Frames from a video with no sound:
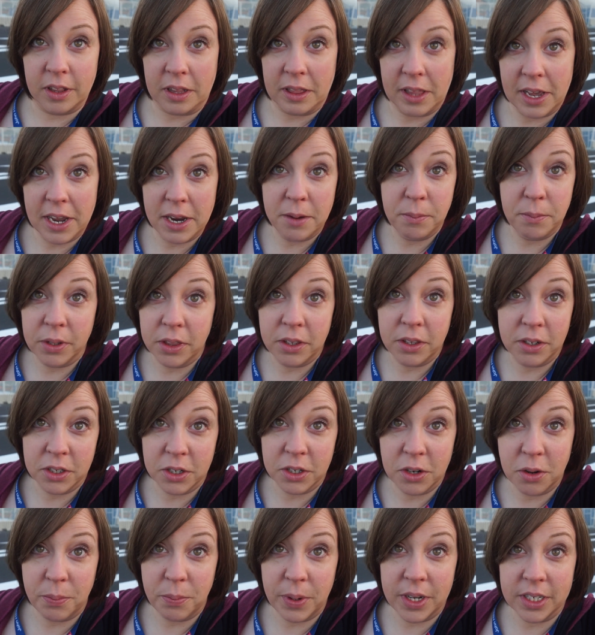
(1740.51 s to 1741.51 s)
of the line, but
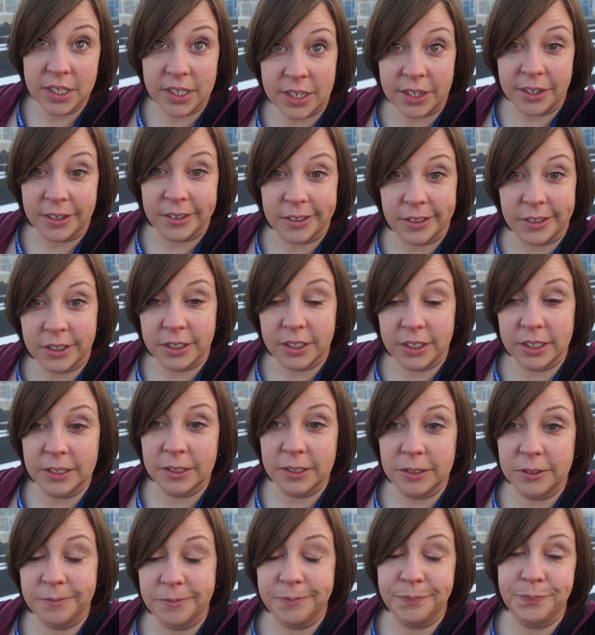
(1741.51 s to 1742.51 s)
there's no bus here,
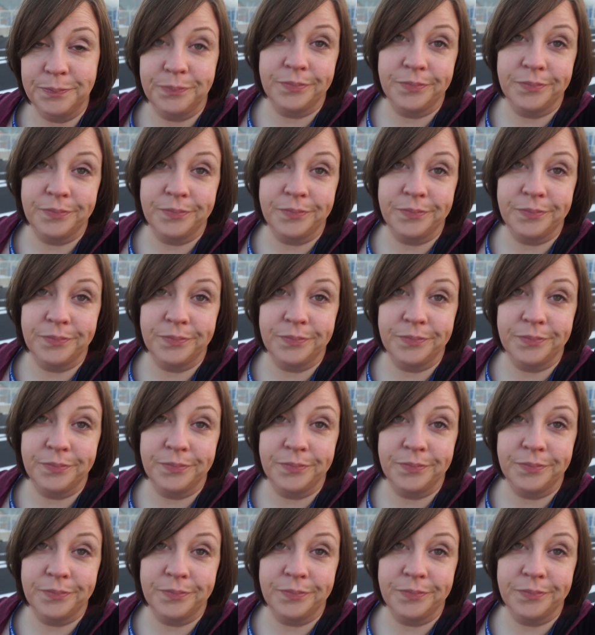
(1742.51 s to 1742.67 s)
so